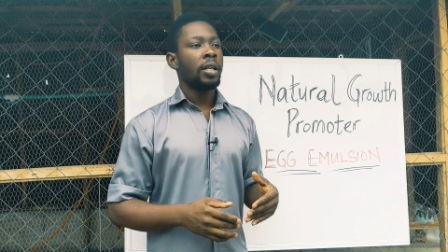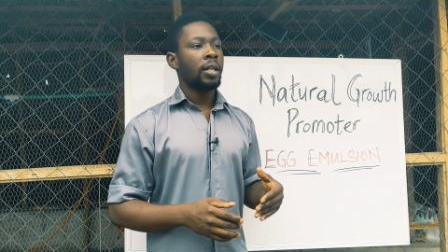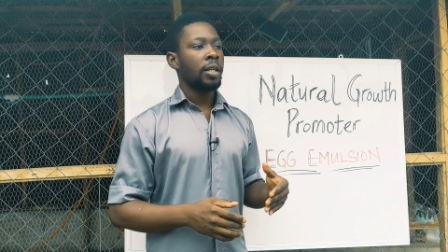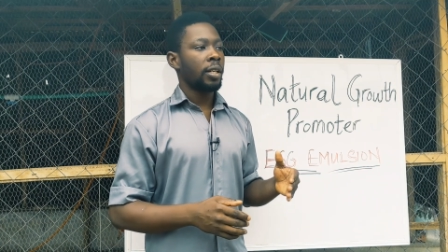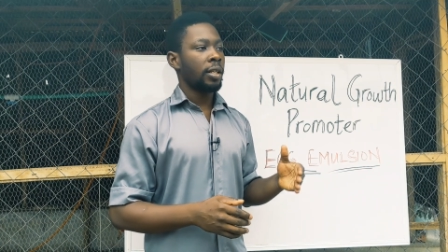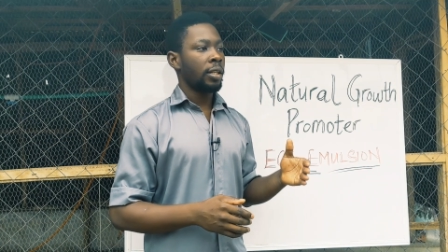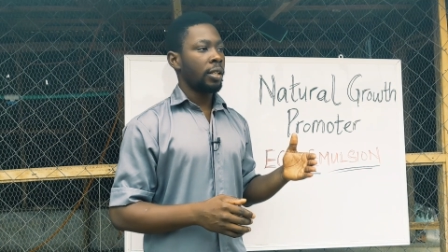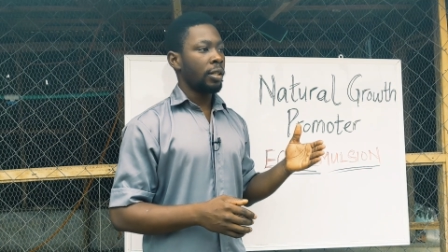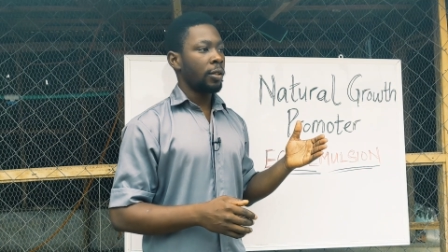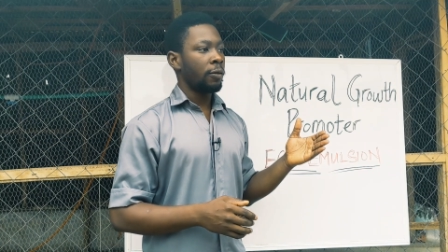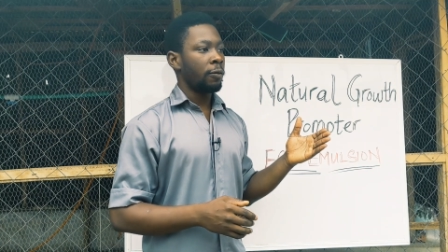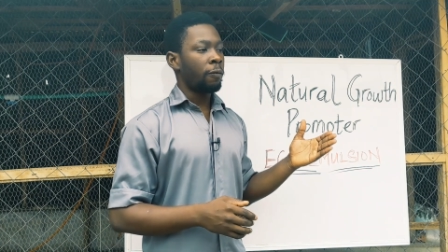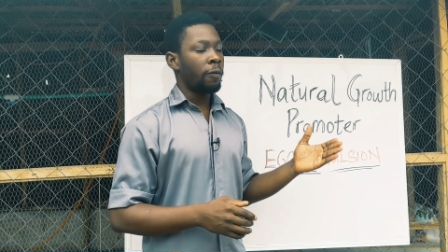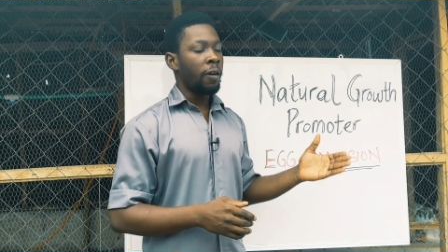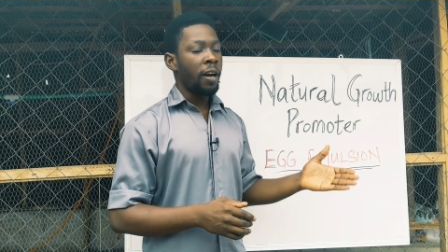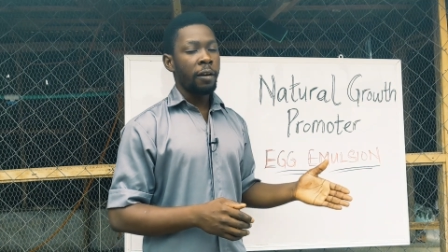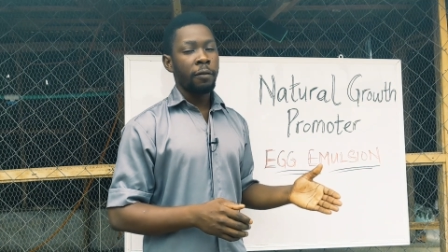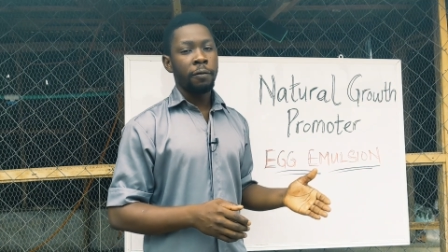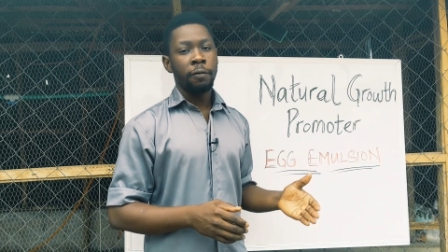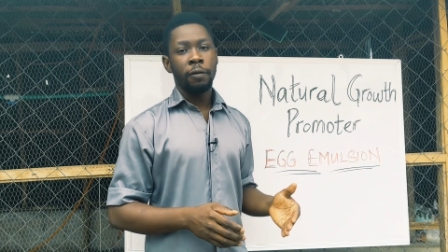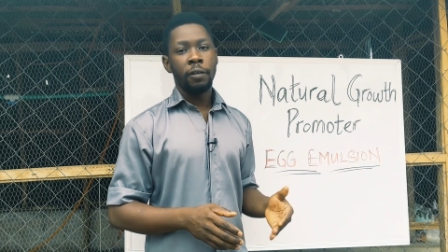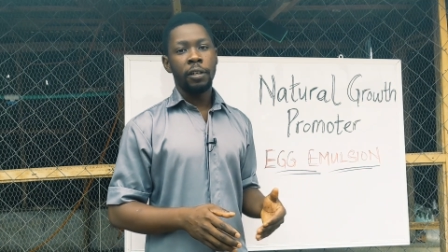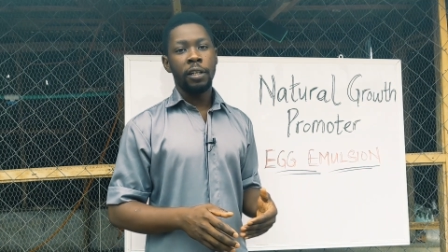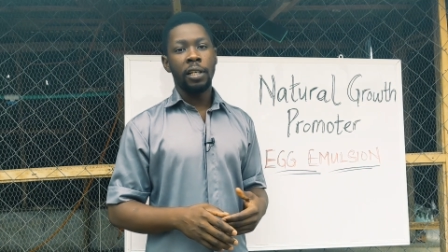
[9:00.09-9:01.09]
Then the
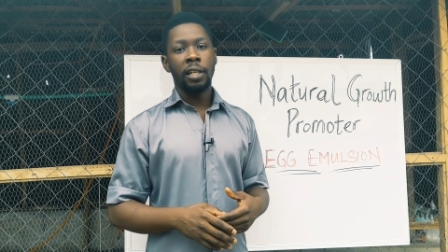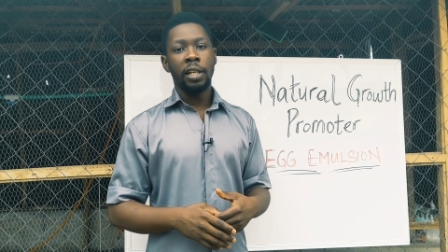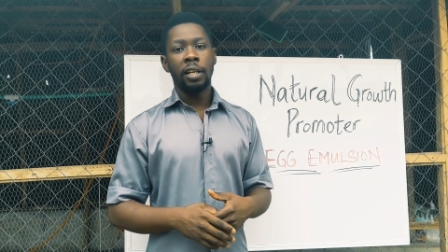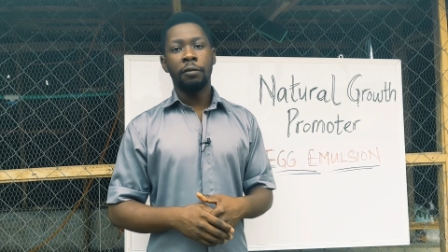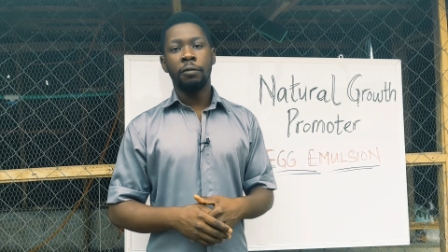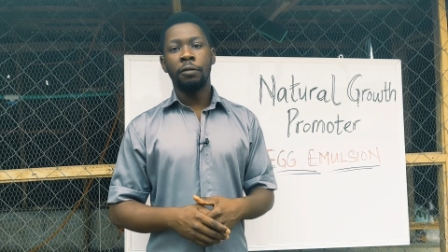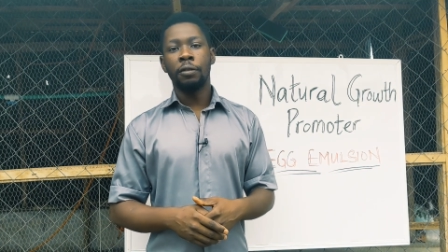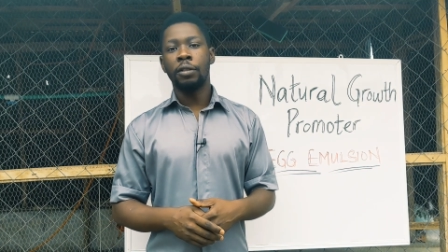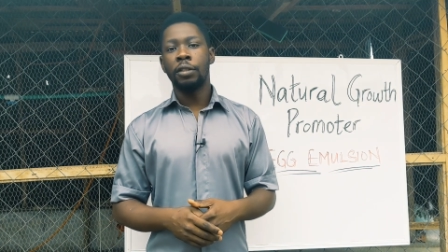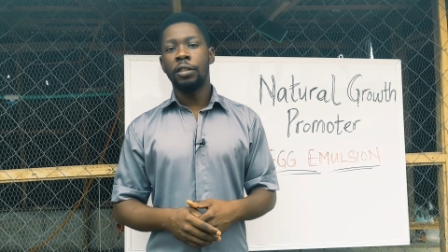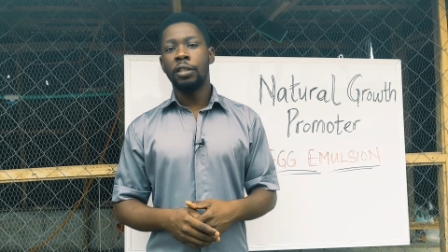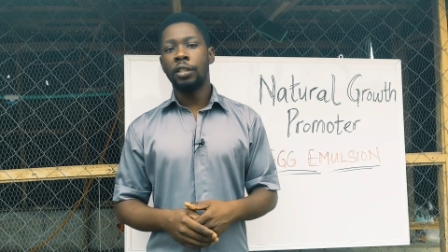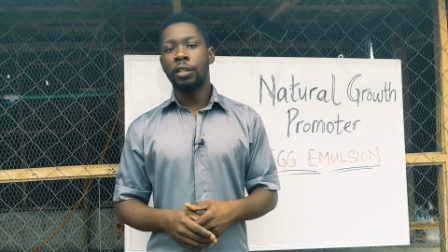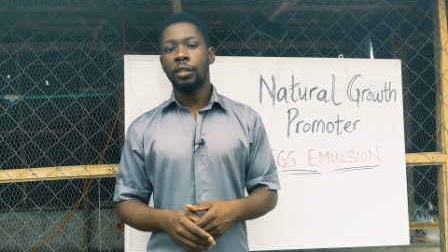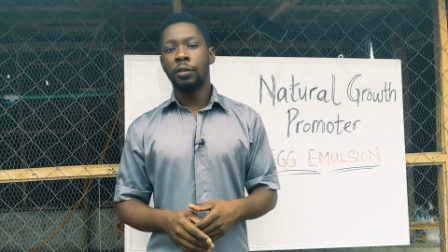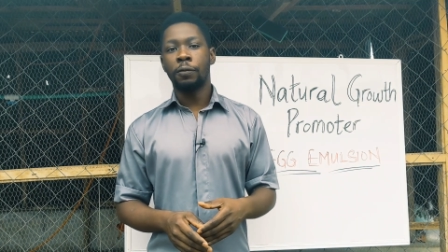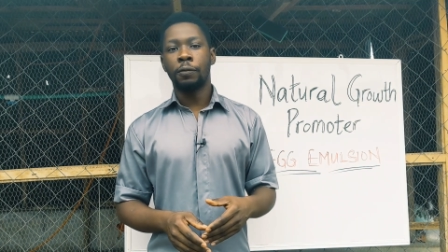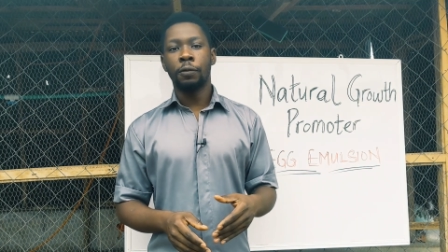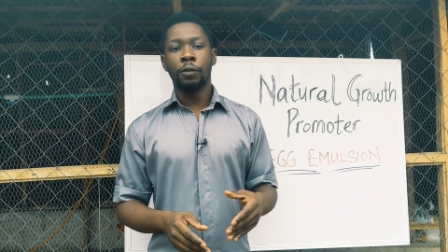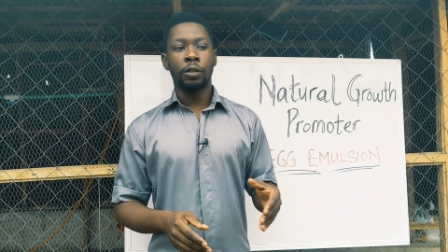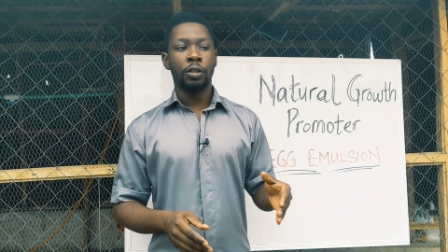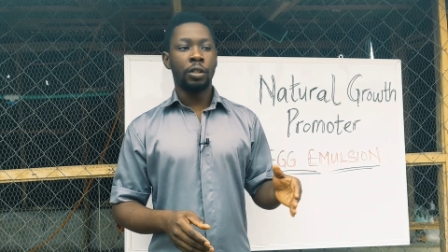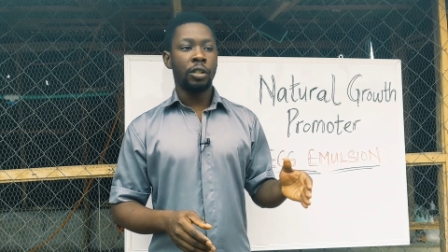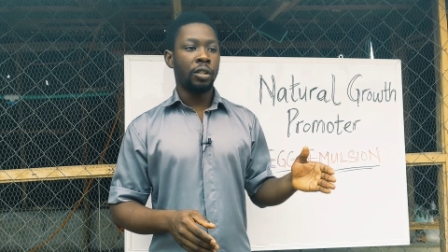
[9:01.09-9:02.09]
511 is
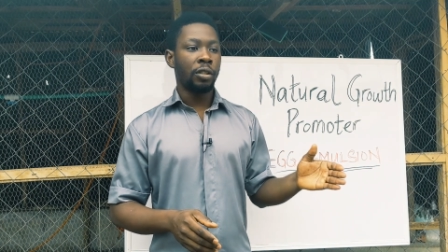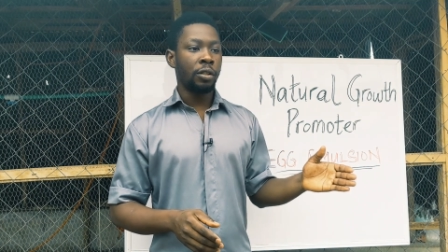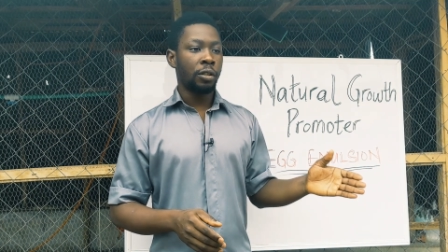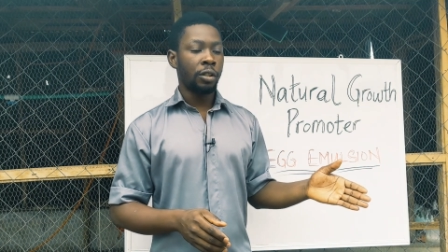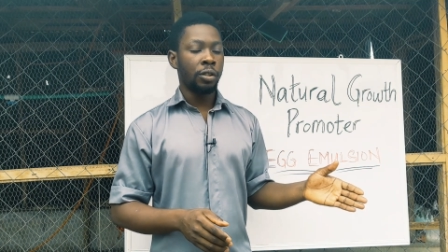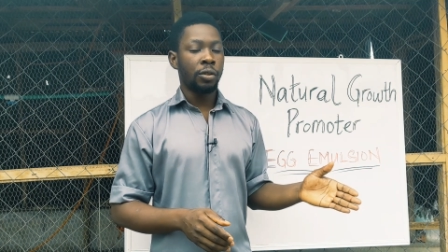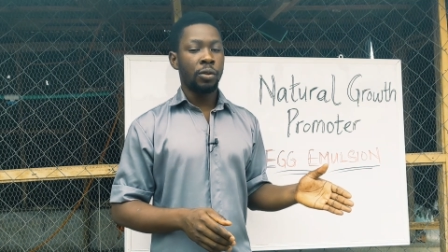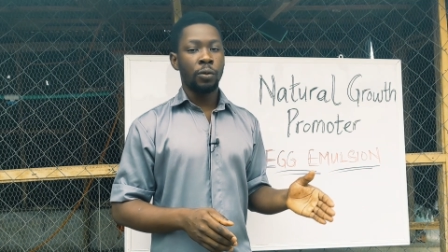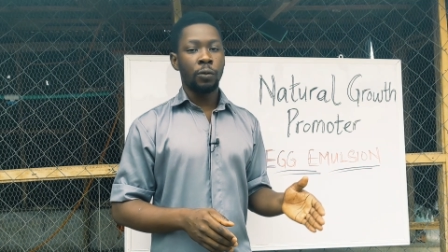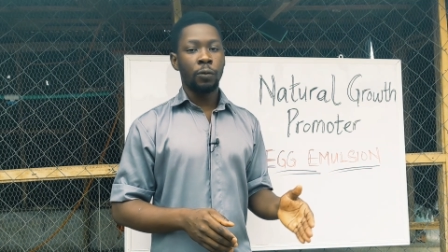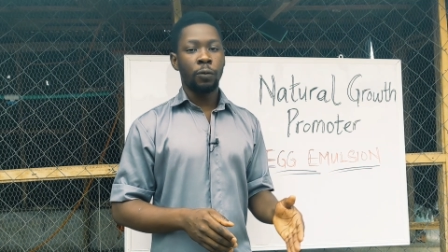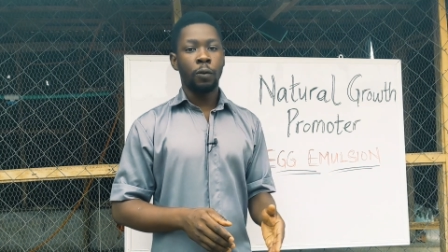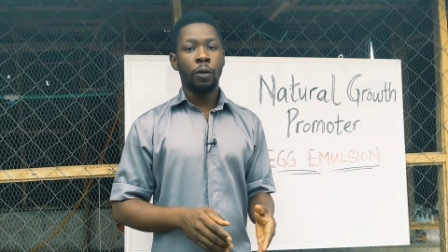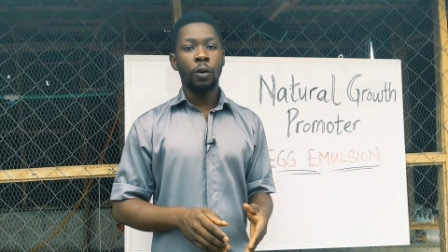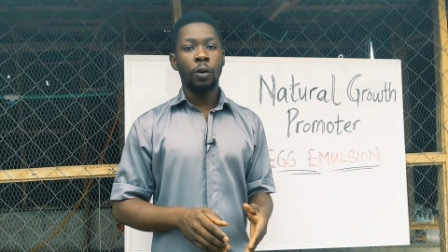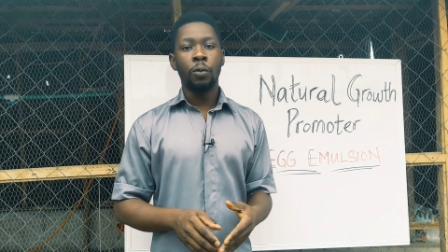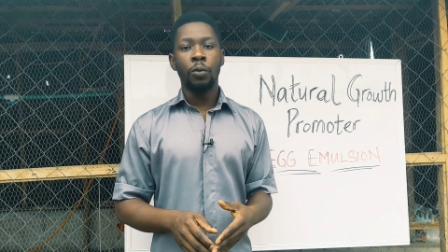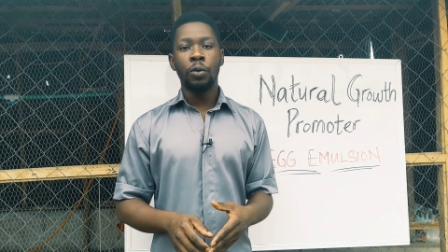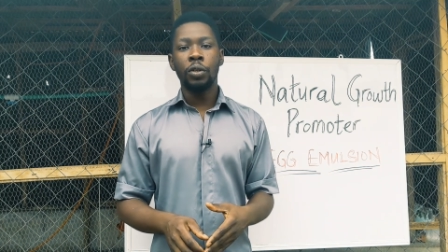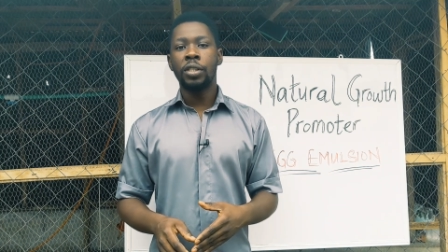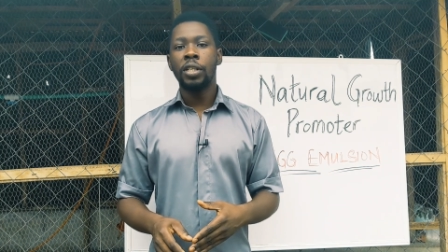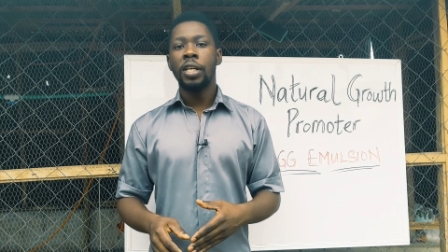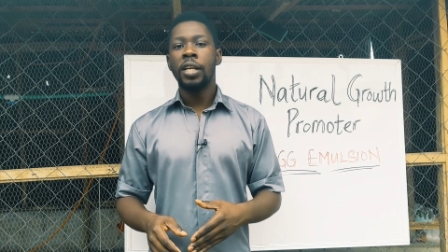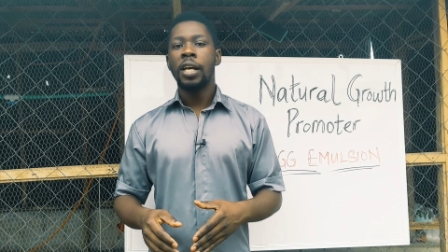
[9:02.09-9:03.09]
for the 3 to 4
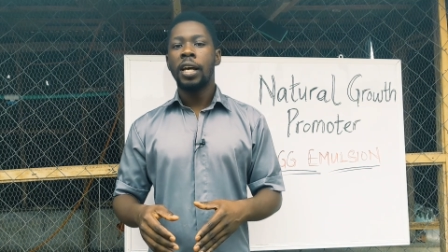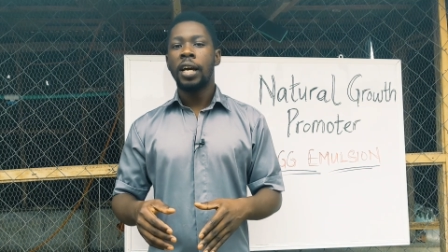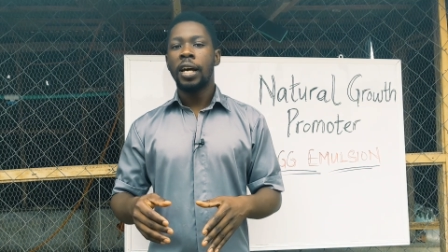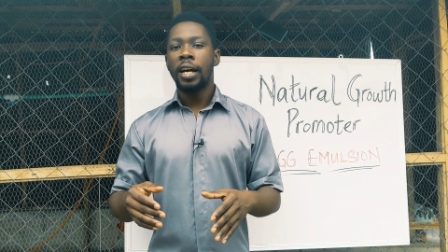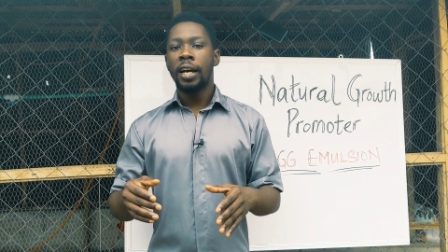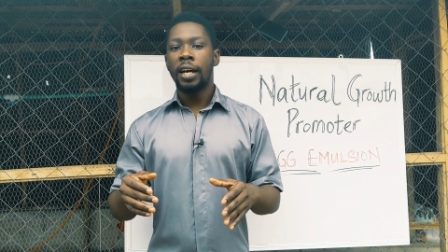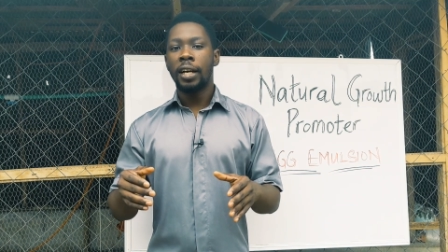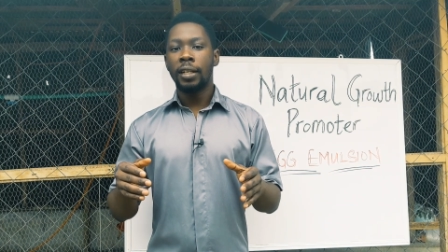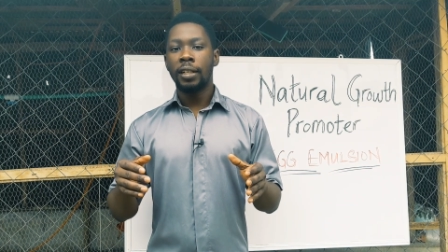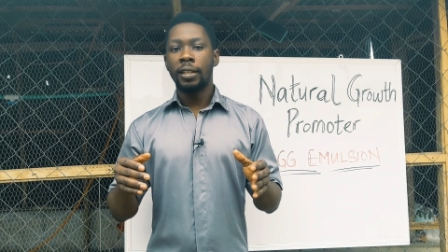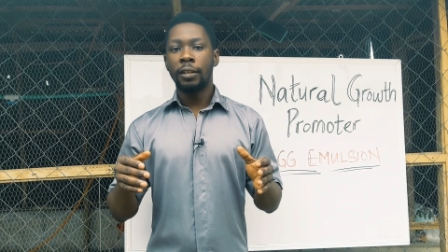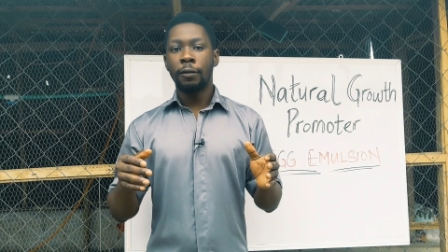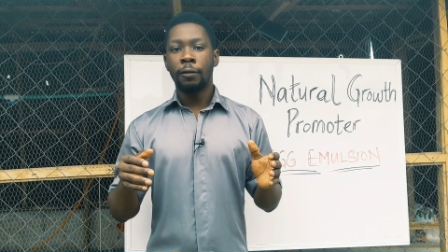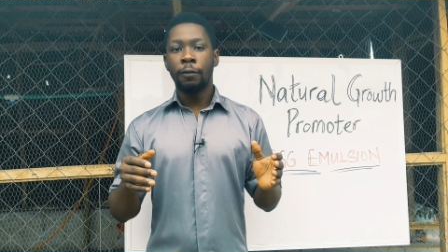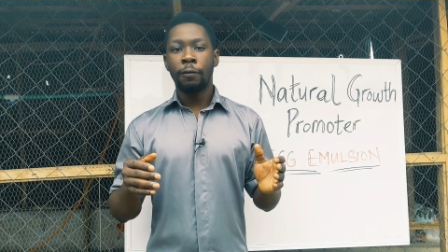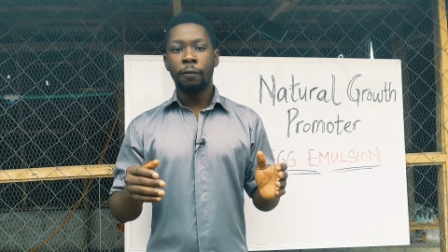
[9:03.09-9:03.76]
weeks, and the